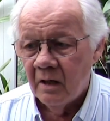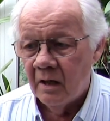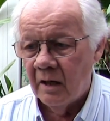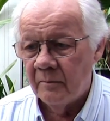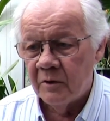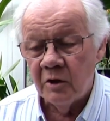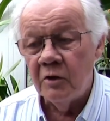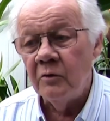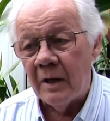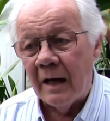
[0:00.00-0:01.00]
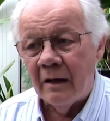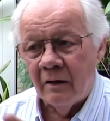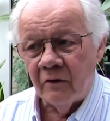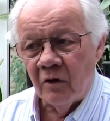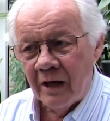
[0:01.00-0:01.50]
To do that
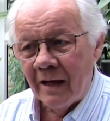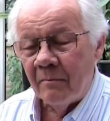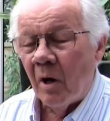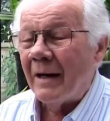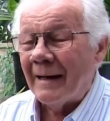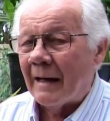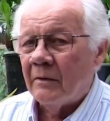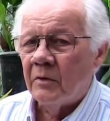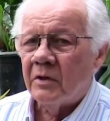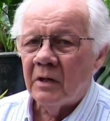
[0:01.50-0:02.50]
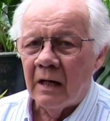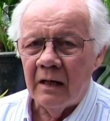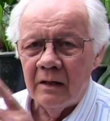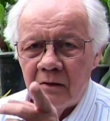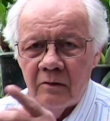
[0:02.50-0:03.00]
I've got to get mine out
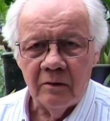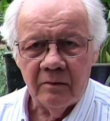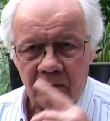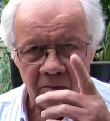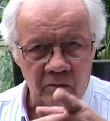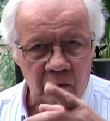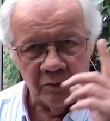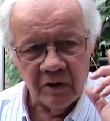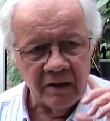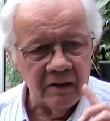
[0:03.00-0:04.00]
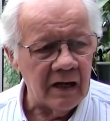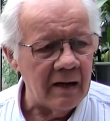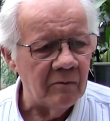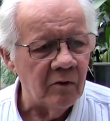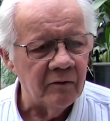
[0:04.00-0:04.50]
and we'll take the
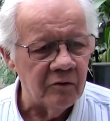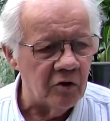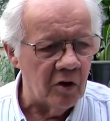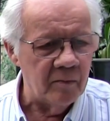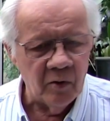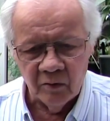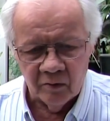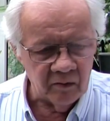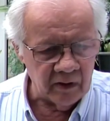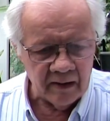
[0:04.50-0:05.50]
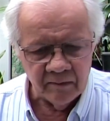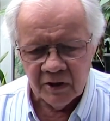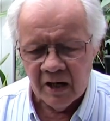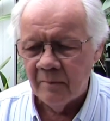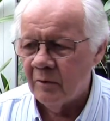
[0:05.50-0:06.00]
camera off the tripod and get them
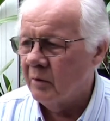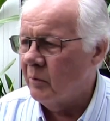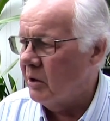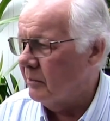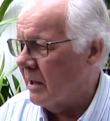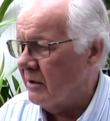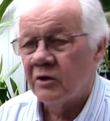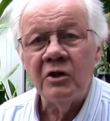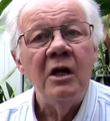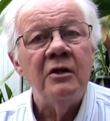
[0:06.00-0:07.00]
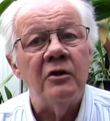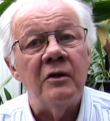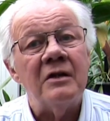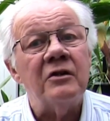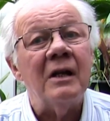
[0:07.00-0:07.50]
set up on the workbench. So
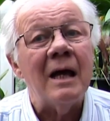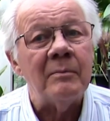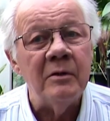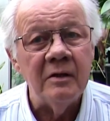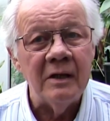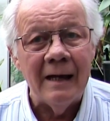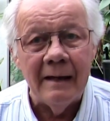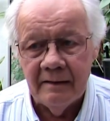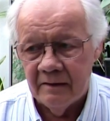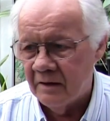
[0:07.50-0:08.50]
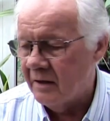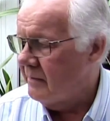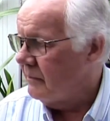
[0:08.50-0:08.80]
that's going to happen at the end.